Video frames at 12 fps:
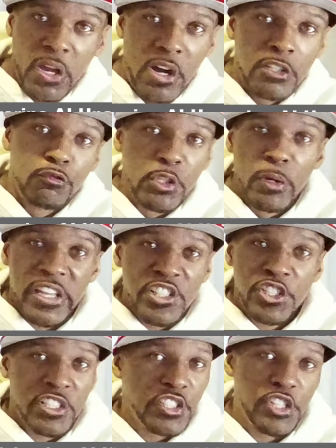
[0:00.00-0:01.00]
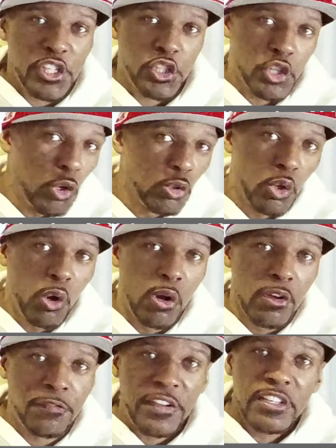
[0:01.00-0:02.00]
Unreal Engine just showed
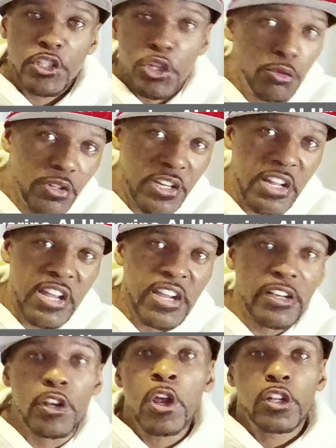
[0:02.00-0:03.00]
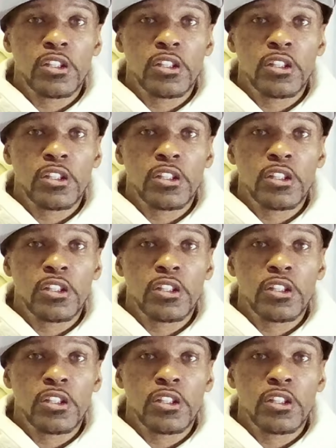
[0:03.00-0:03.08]
off and Unity and